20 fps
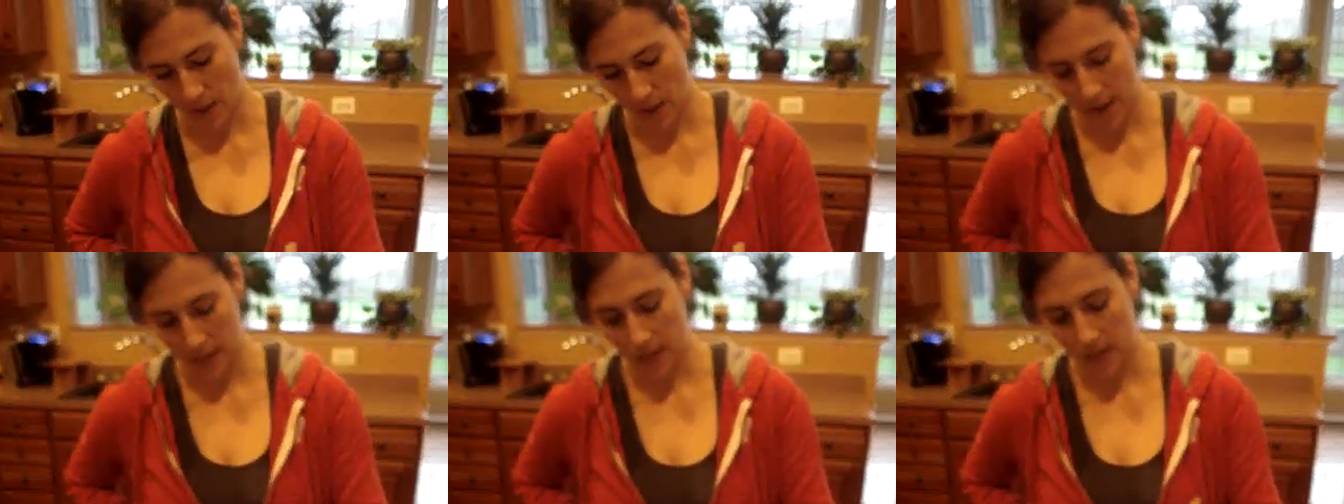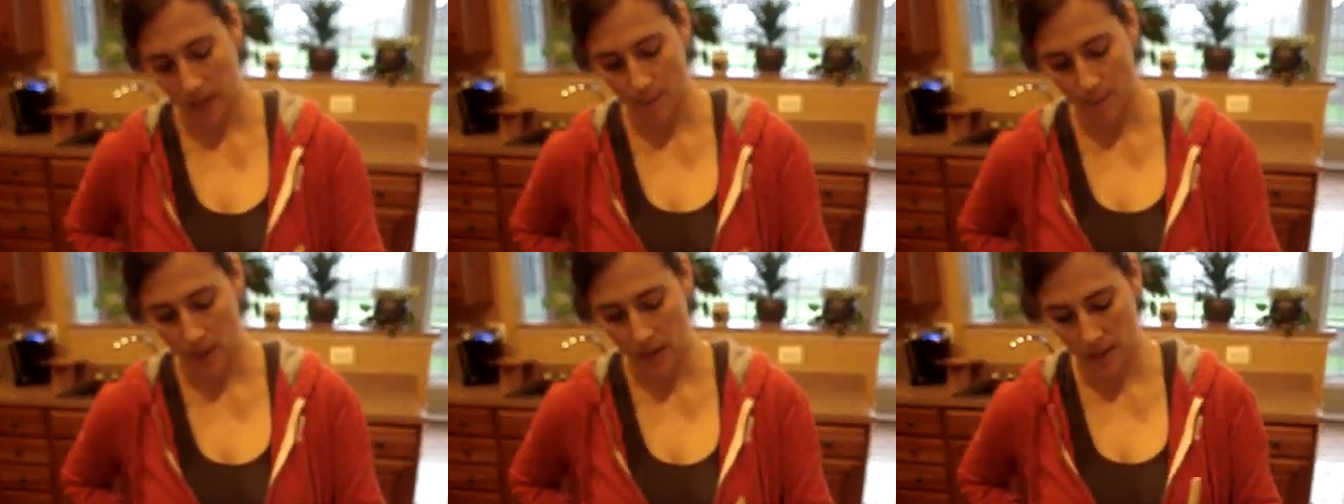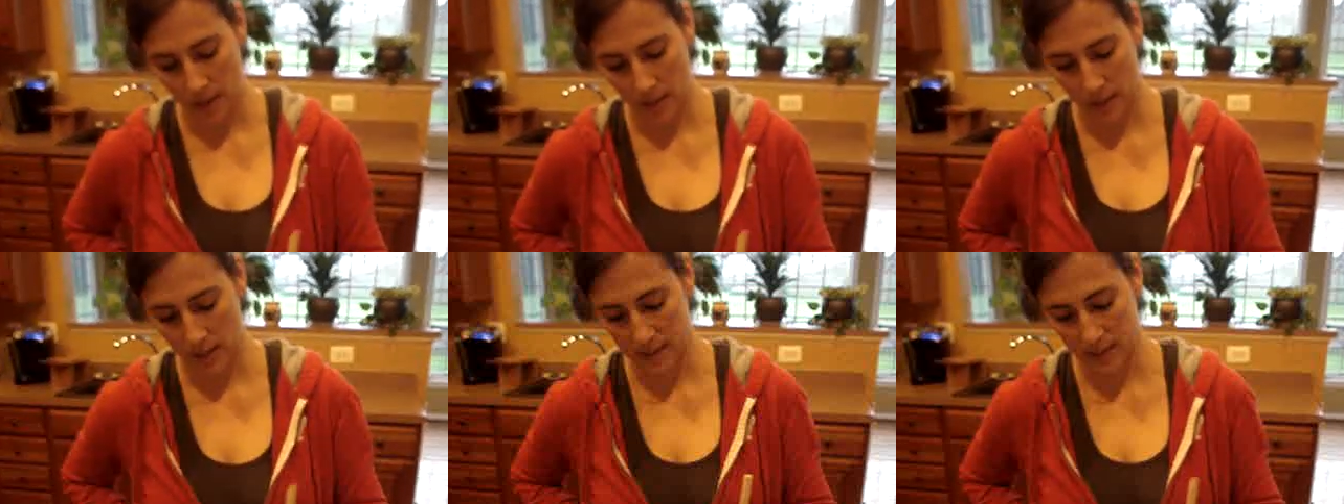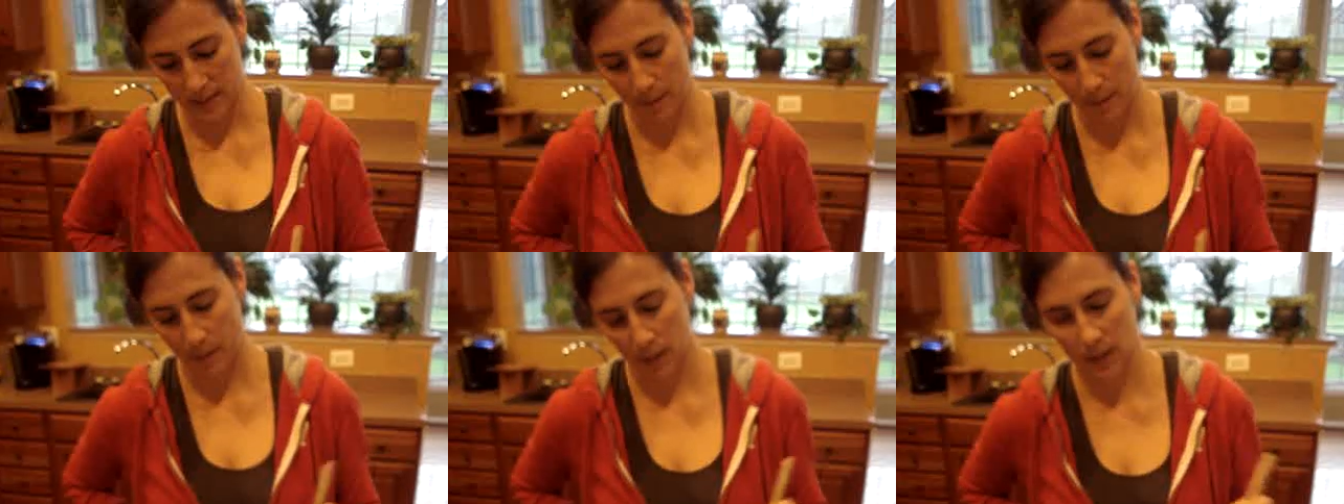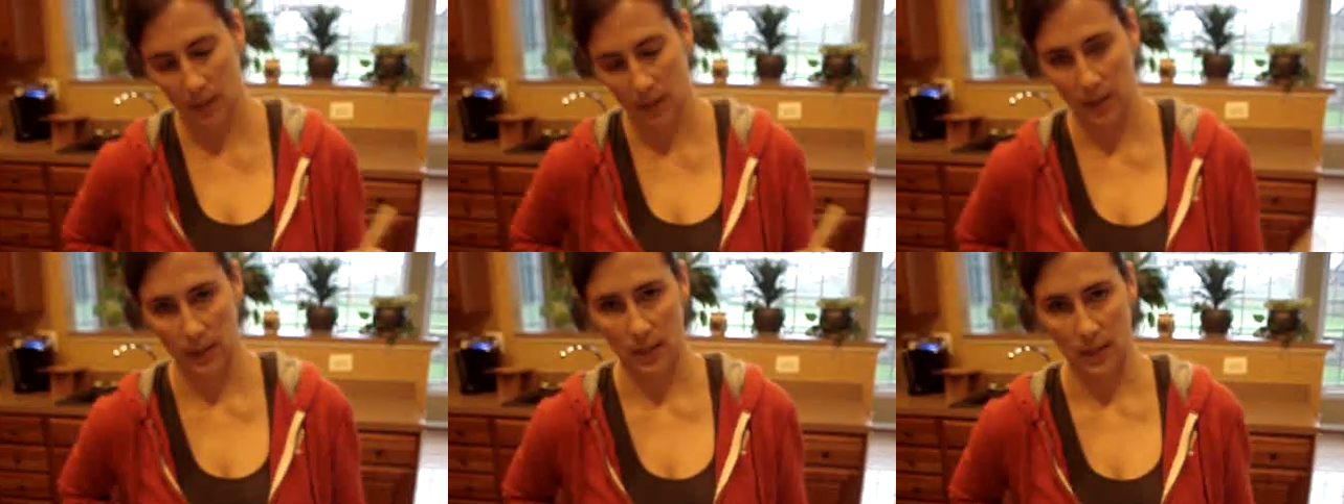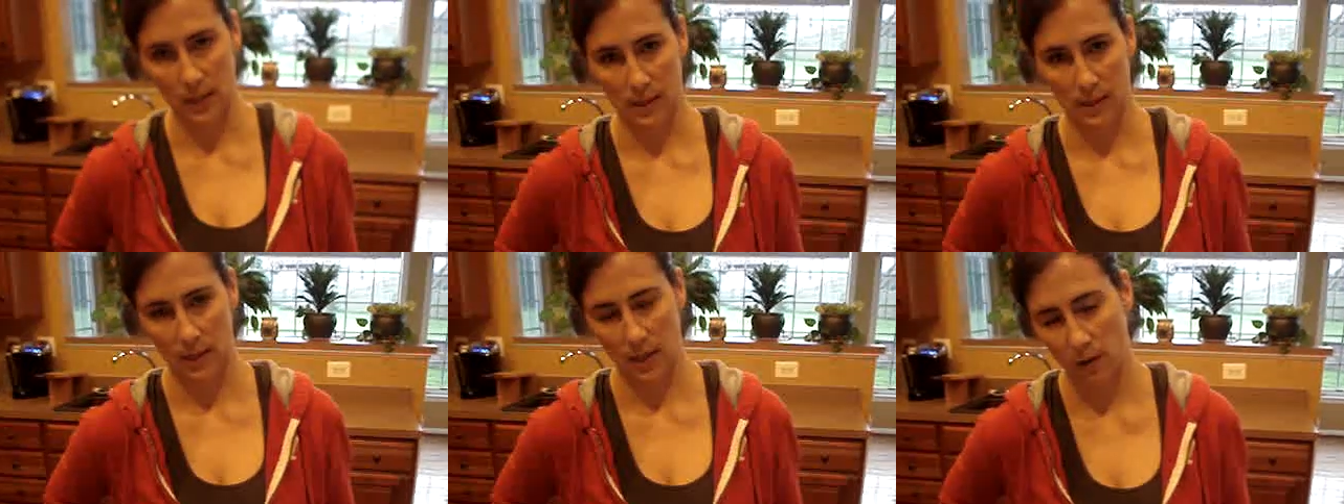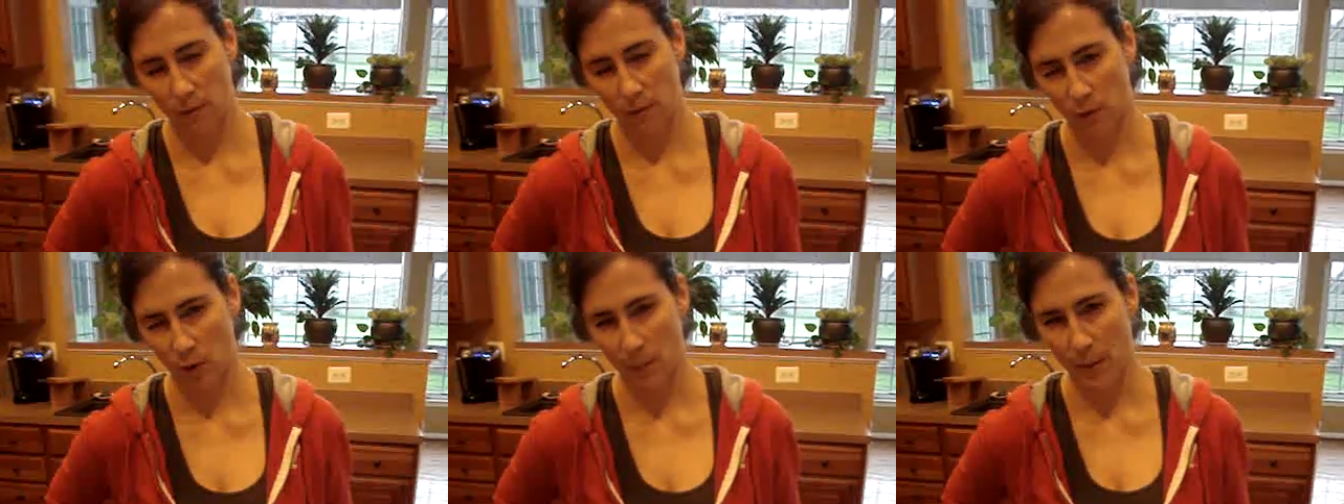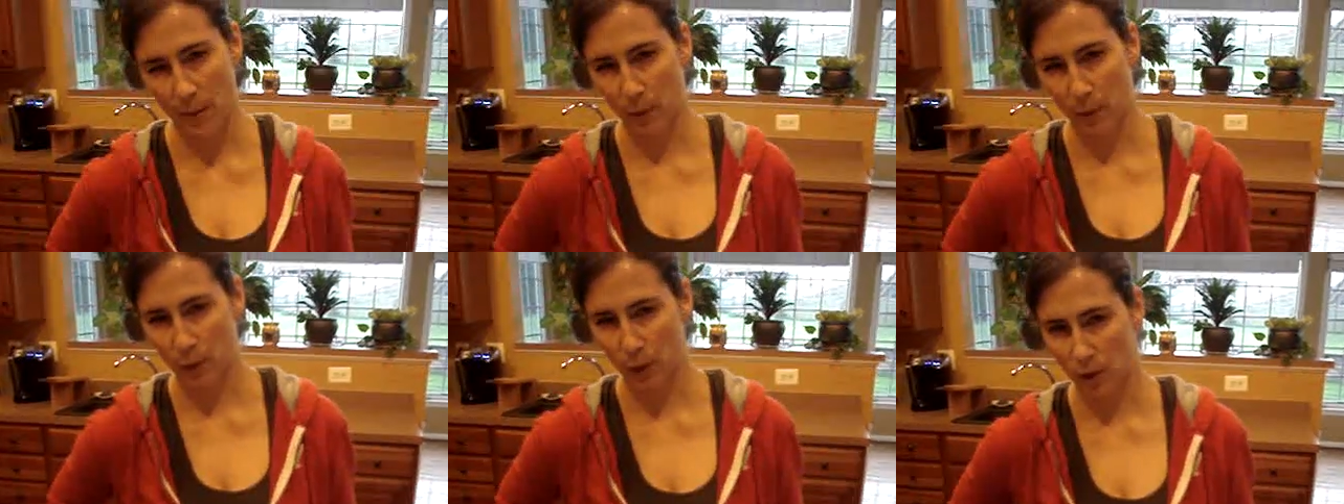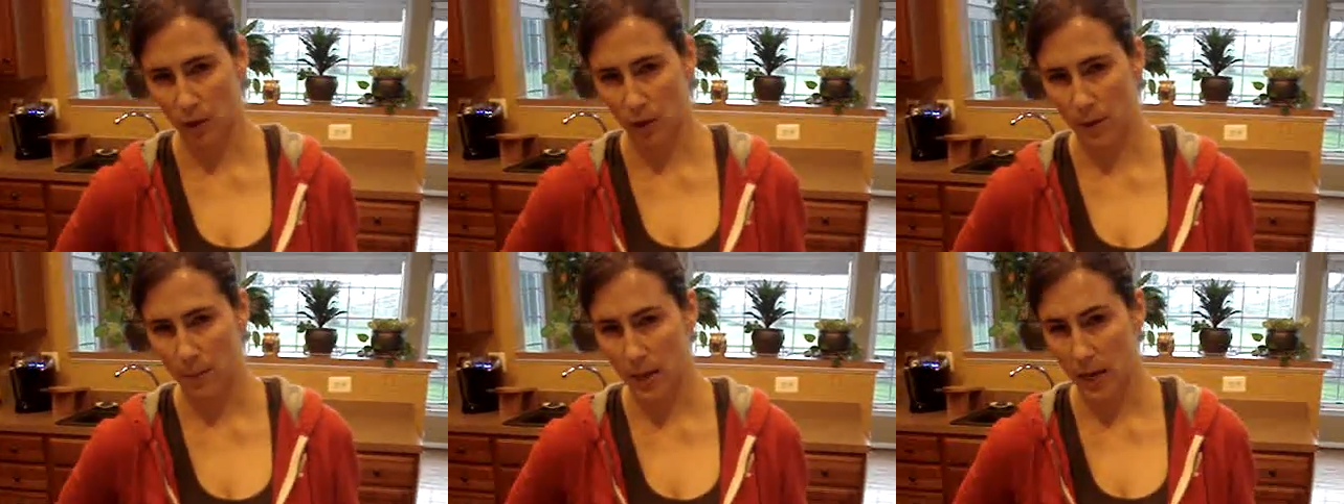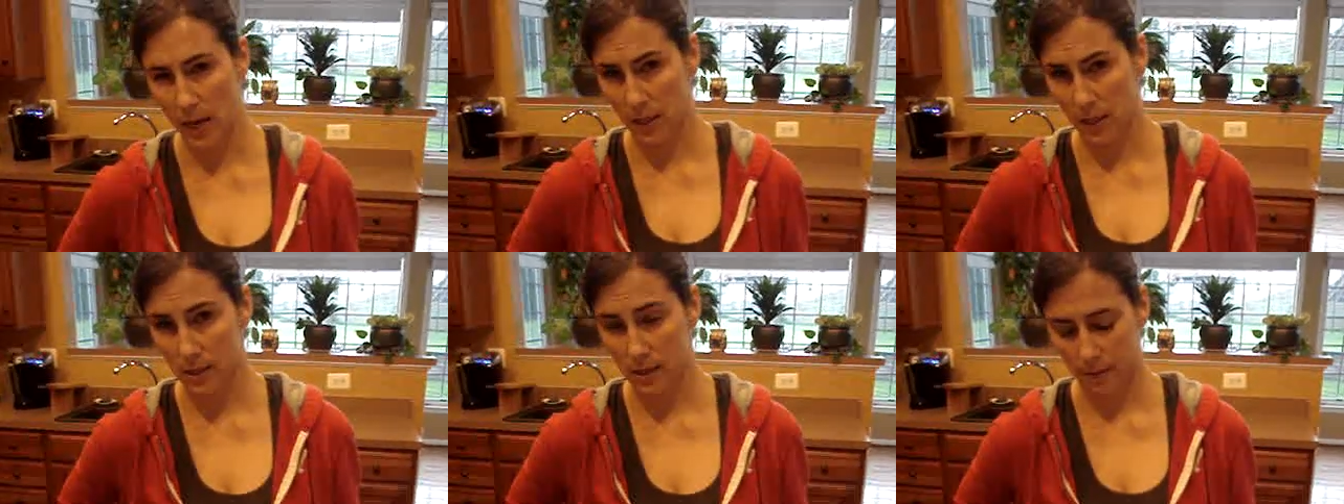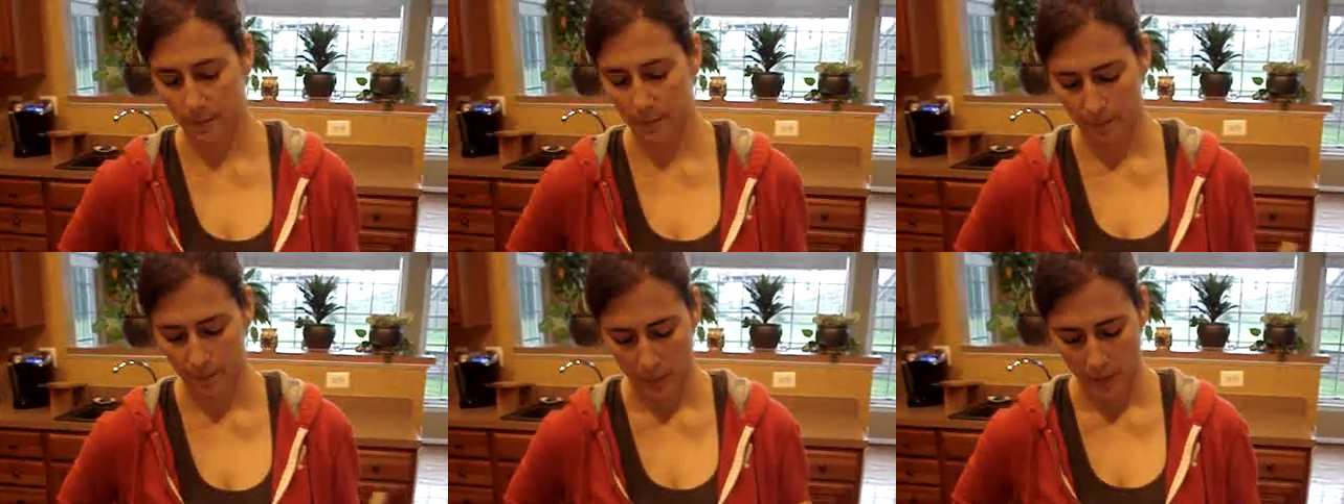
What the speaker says: back in a minute because I'm going to let this sit for about 30 minutes.